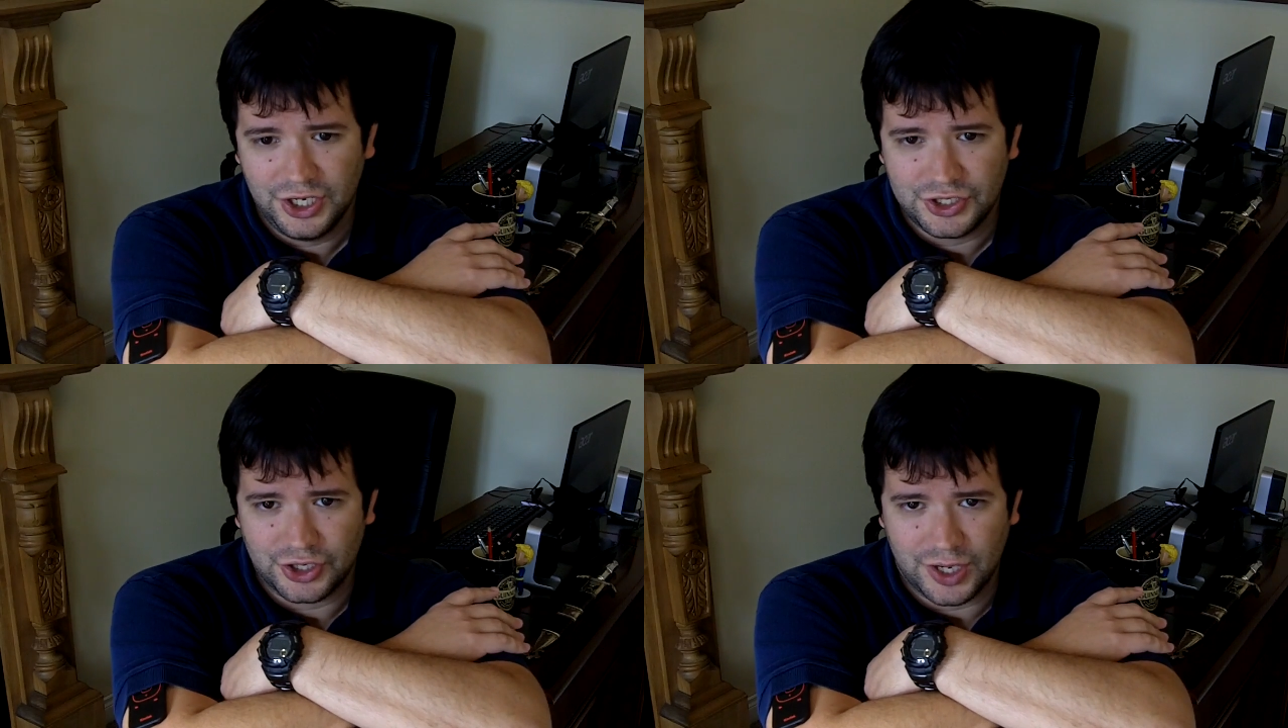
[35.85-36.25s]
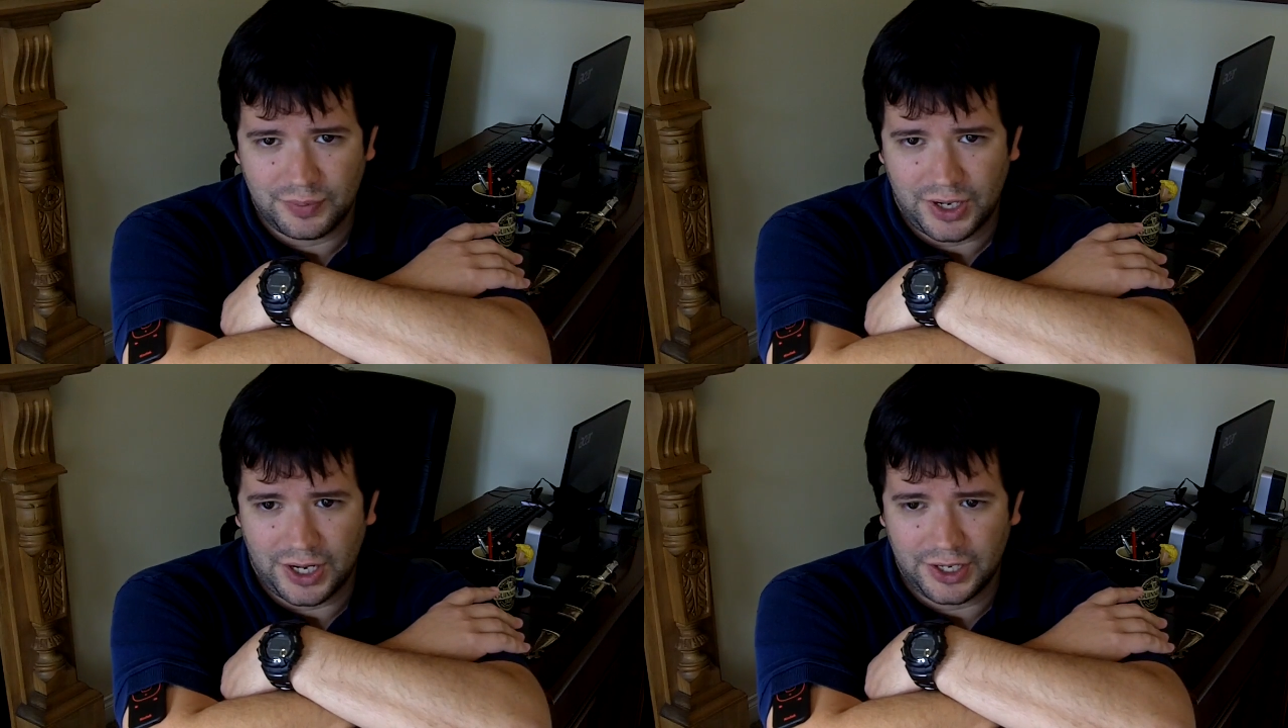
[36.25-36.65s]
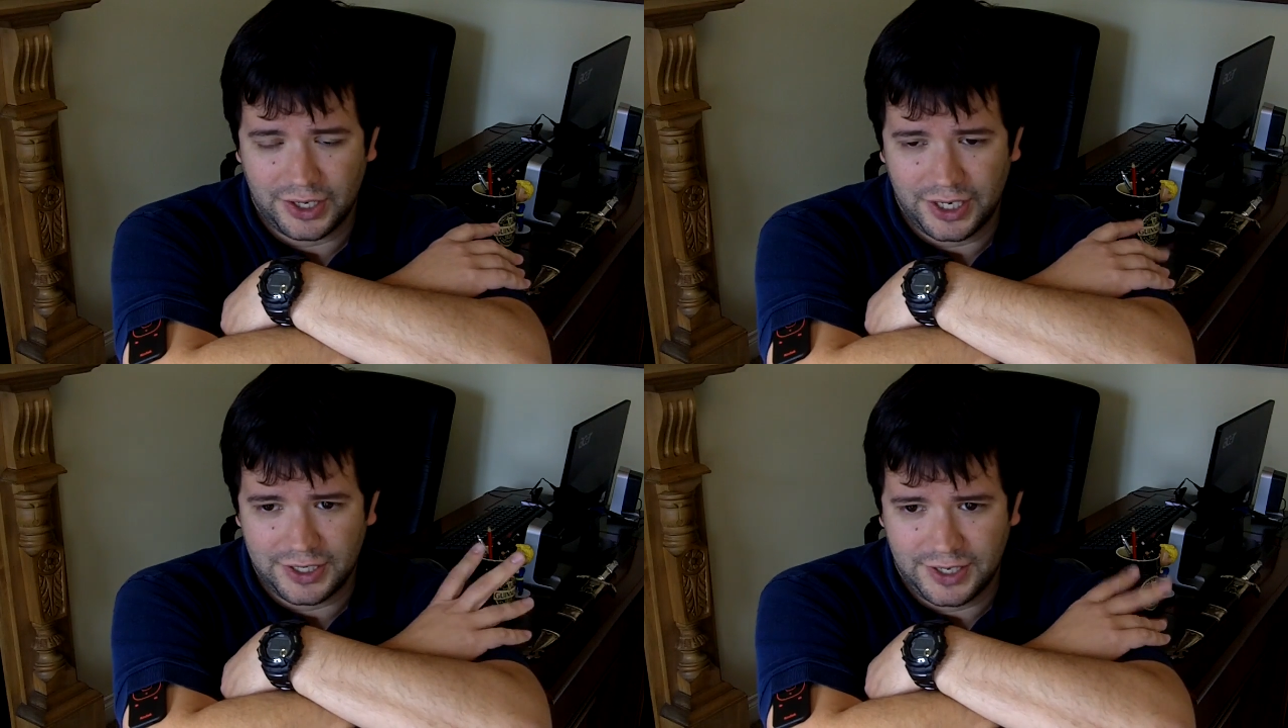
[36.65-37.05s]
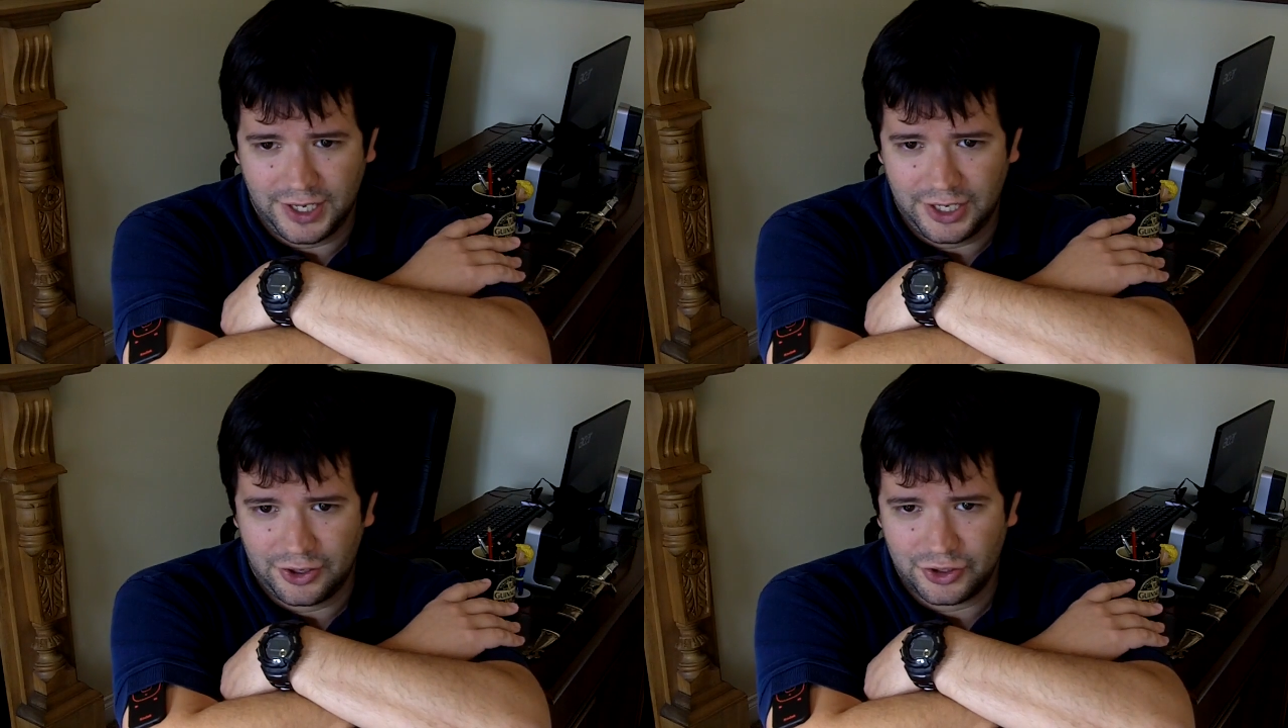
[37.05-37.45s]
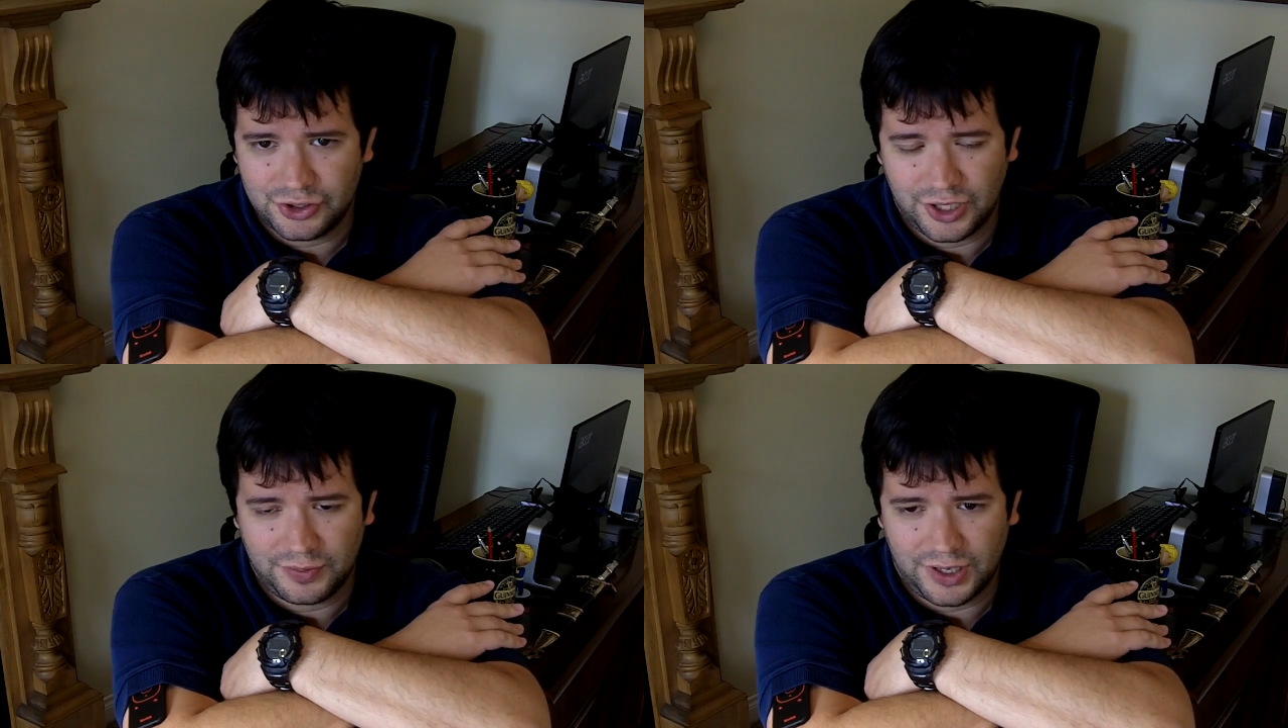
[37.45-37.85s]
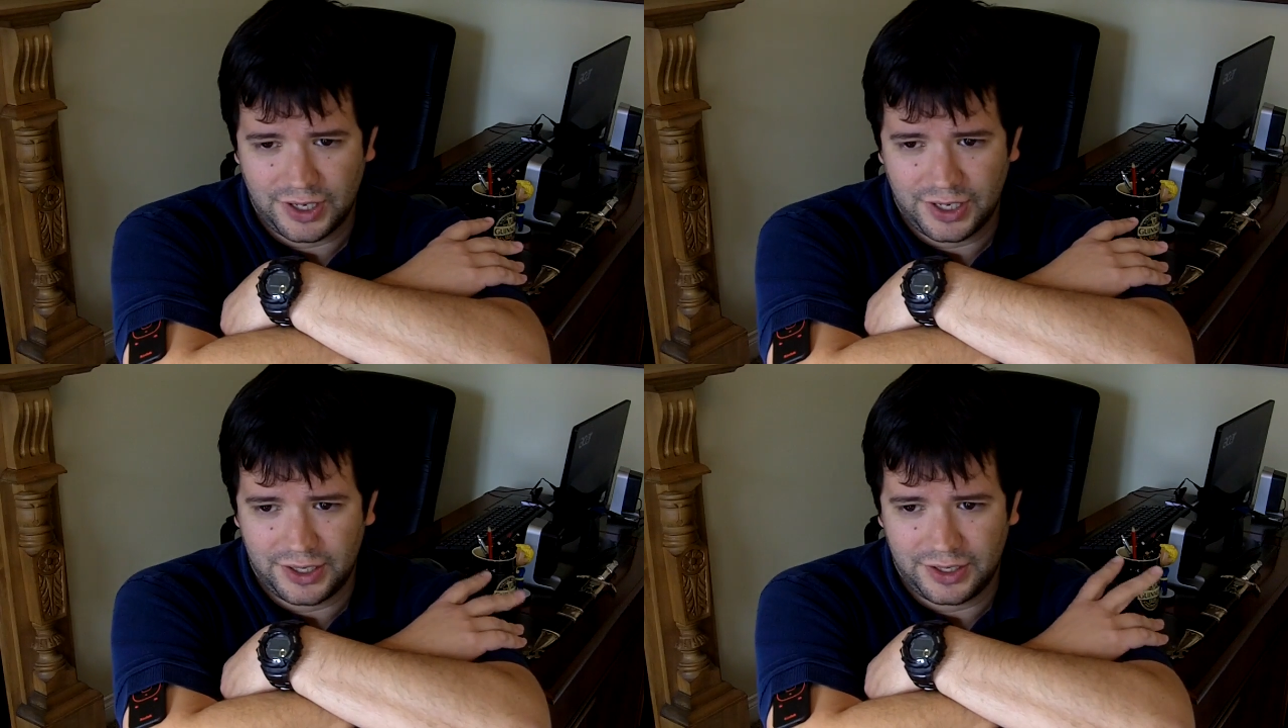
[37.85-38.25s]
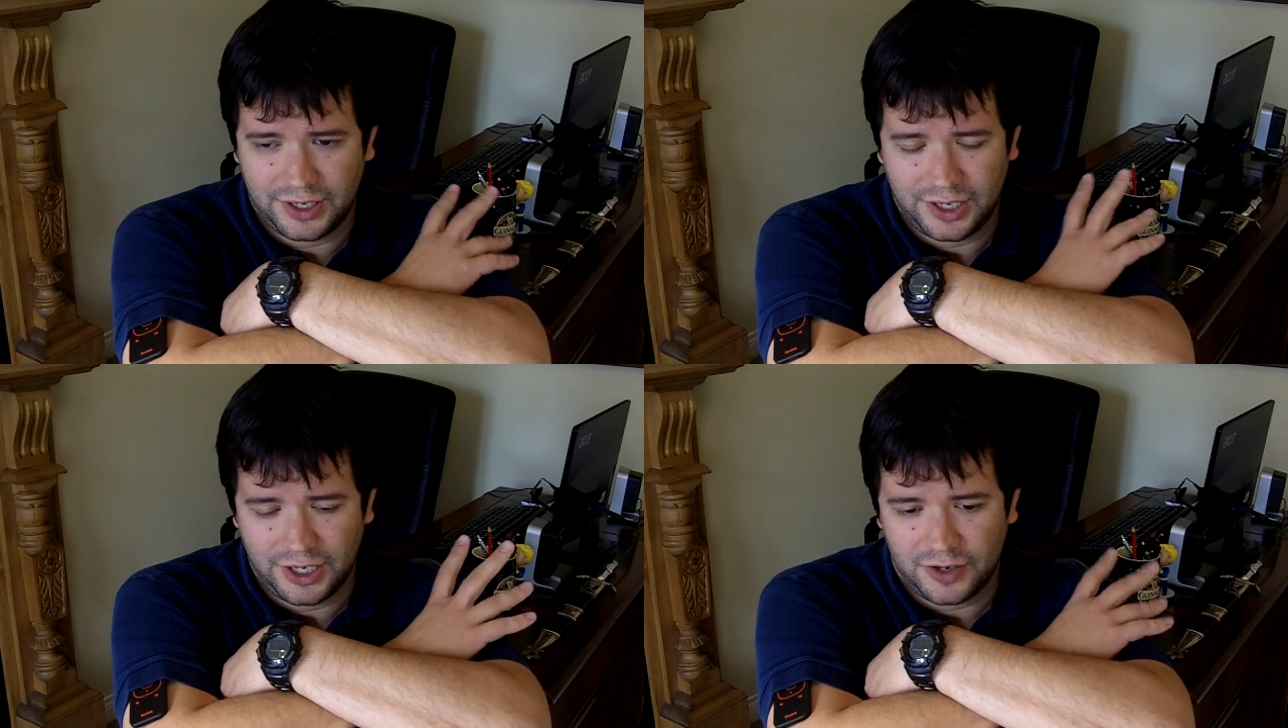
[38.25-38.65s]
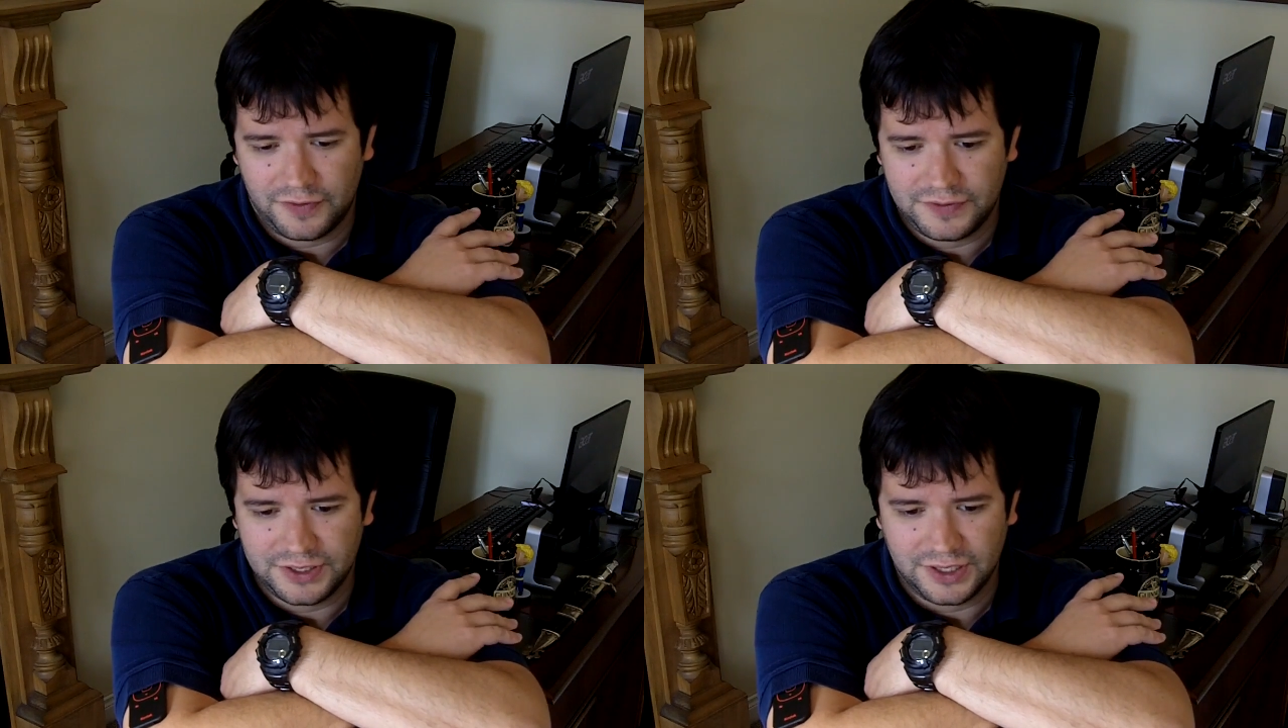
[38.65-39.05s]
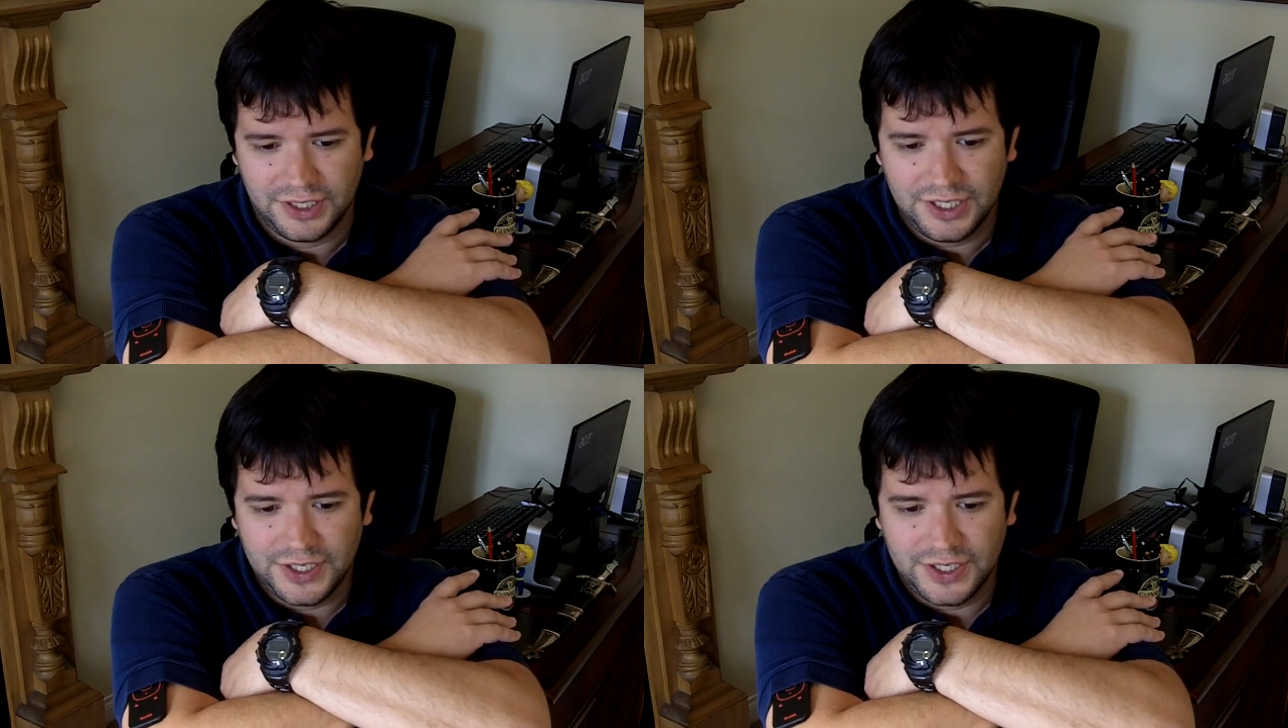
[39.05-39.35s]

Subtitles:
Should I buy an AK or should I buy an AR-15?